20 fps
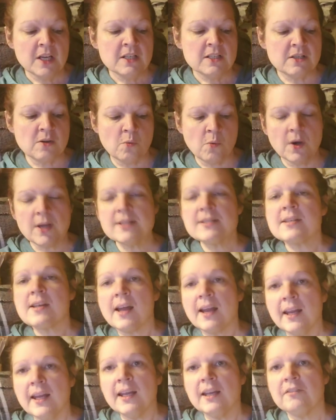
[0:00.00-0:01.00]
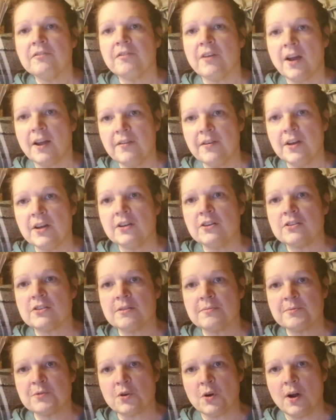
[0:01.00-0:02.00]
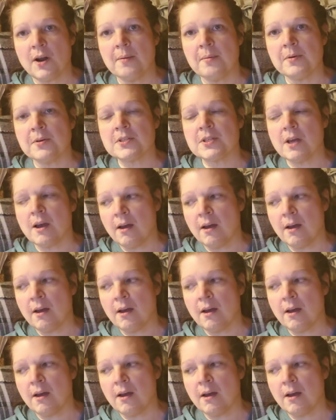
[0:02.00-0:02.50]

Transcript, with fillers: So once I hit 500 subscribers,